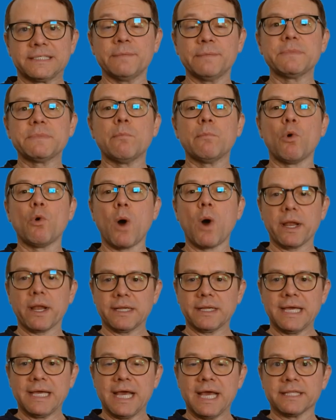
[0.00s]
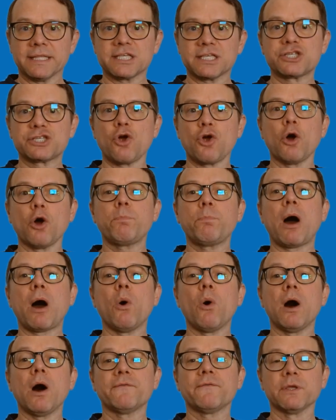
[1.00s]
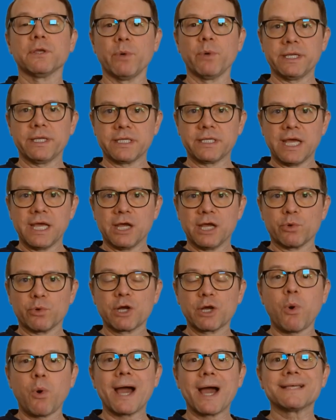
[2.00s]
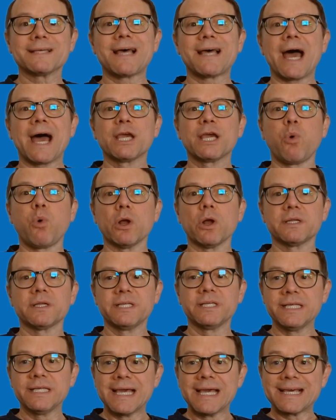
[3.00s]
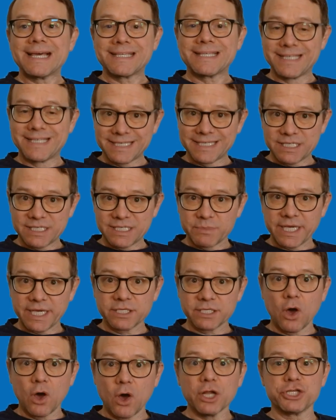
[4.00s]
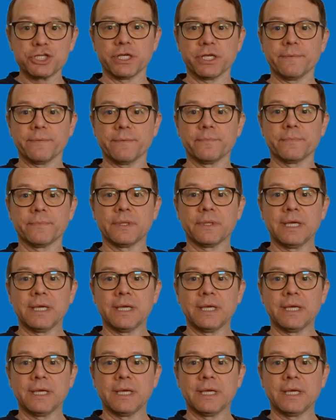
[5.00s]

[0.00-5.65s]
Tip number 1. The strong power of the wind requires high-quality system technology.